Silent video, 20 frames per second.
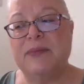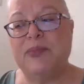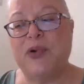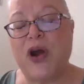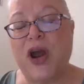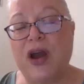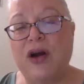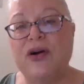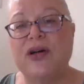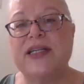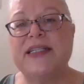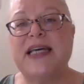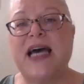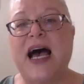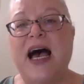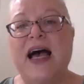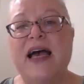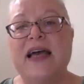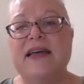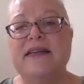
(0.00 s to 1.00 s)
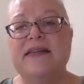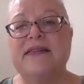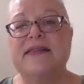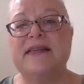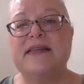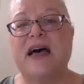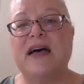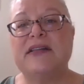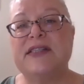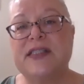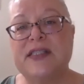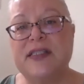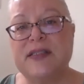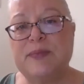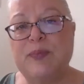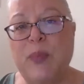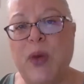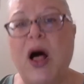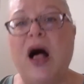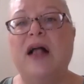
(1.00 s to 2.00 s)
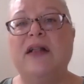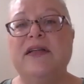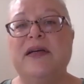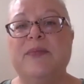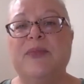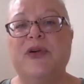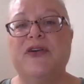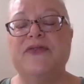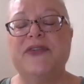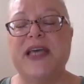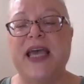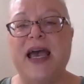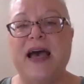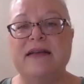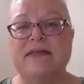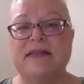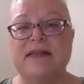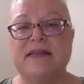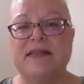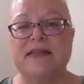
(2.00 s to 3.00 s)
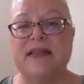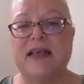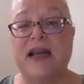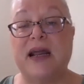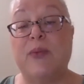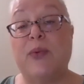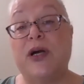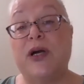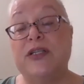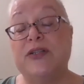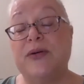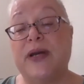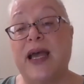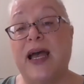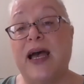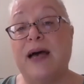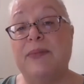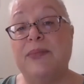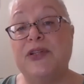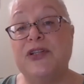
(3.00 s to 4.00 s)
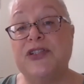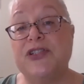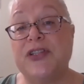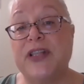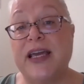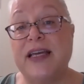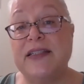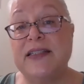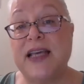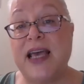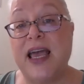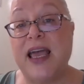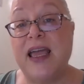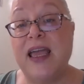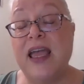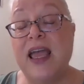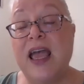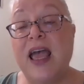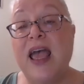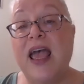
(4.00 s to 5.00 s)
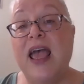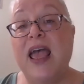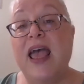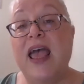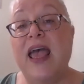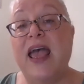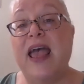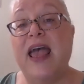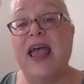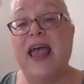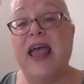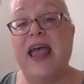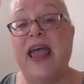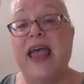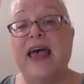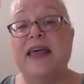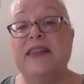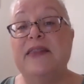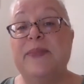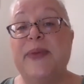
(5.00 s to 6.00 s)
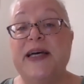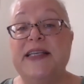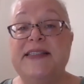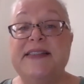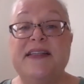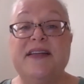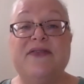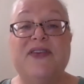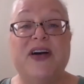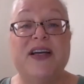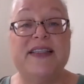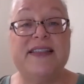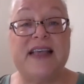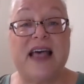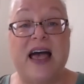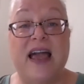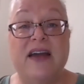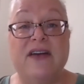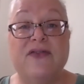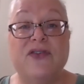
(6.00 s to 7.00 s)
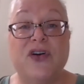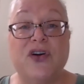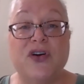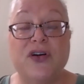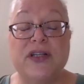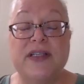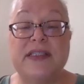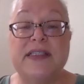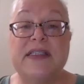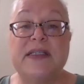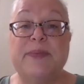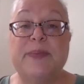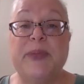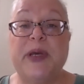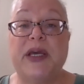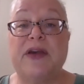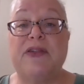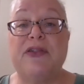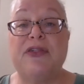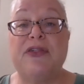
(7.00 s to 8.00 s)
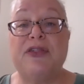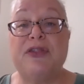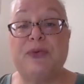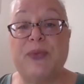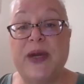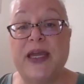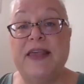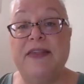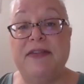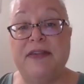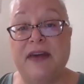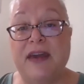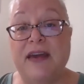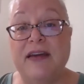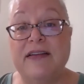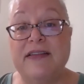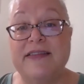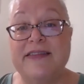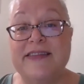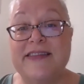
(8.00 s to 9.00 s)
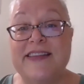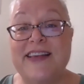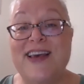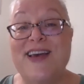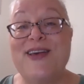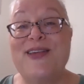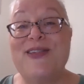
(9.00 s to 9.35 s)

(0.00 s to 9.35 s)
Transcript: prioritize a small number of tasks that I want to accomplish that day. And the best advice I ever heard is to pick 3 things.